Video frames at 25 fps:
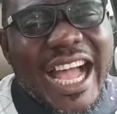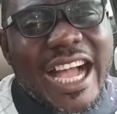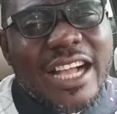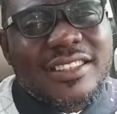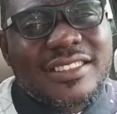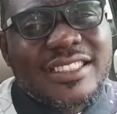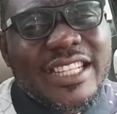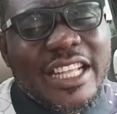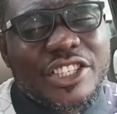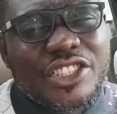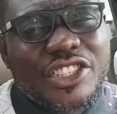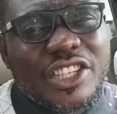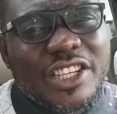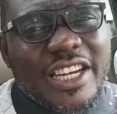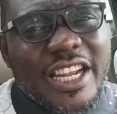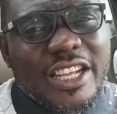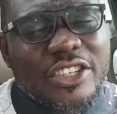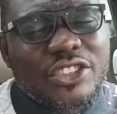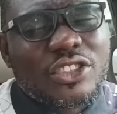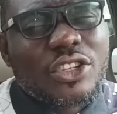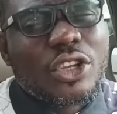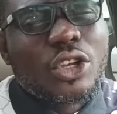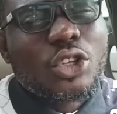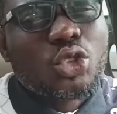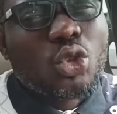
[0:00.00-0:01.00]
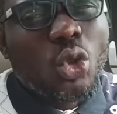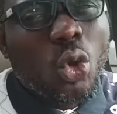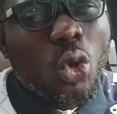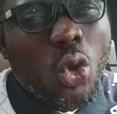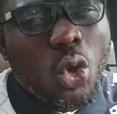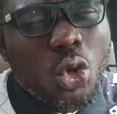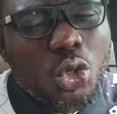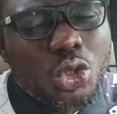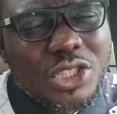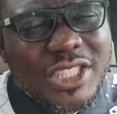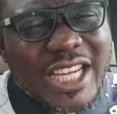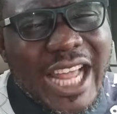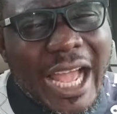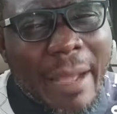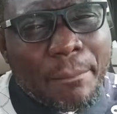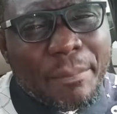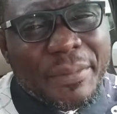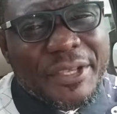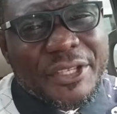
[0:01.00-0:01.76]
asked Nigerians to hold their